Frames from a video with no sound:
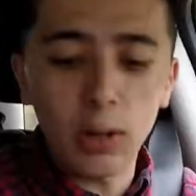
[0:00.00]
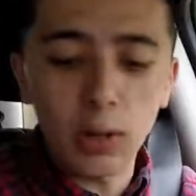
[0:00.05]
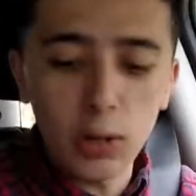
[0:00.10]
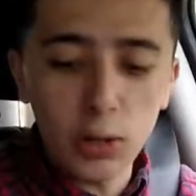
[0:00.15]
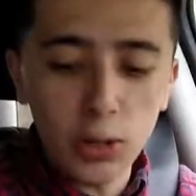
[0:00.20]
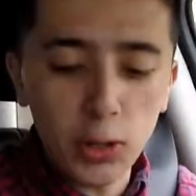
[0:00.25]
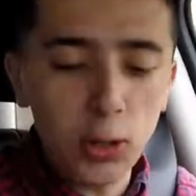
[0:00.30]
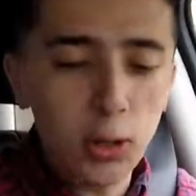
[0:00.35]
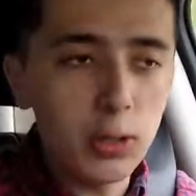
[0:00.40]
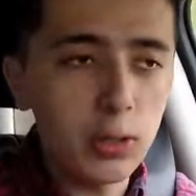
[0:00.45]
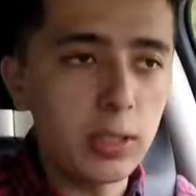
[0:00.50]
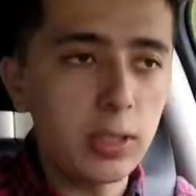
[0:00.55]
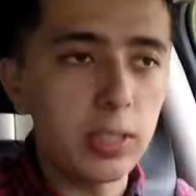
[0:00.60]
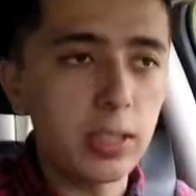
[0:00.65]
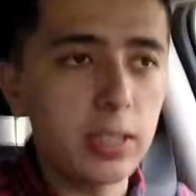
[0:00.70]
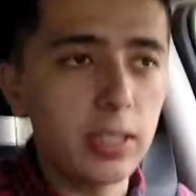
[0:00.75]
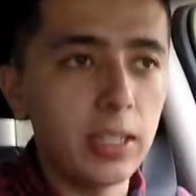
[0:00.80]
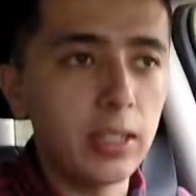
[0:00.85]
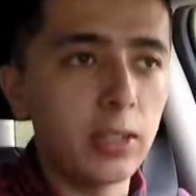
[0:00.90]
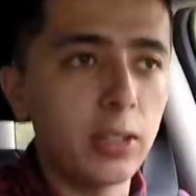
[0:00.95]
controls in the
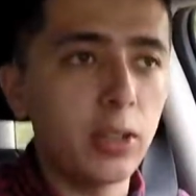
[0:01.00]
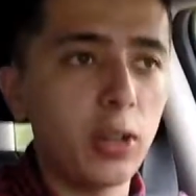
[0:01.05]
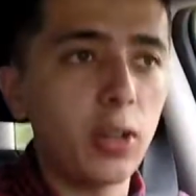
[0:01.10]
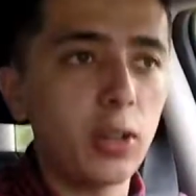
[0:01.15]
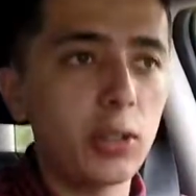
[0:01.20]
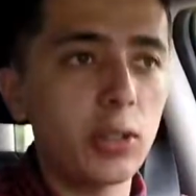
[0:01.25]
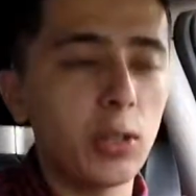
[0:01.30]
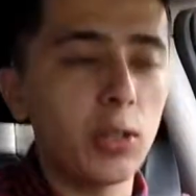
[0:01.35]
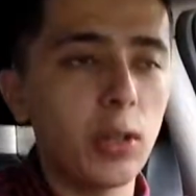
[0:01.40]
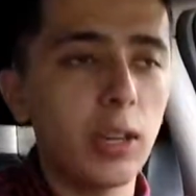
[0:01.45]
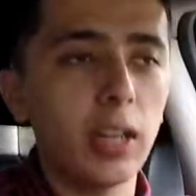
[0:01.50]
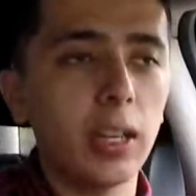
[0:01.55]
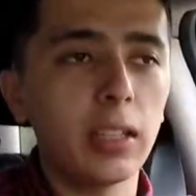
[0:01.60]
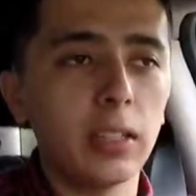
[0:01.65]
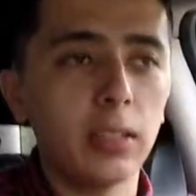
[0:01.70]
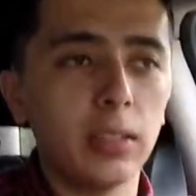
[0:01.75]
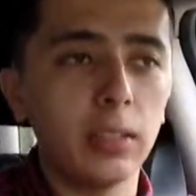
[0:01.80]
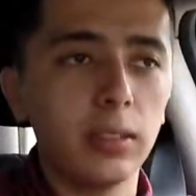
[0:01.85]
center console like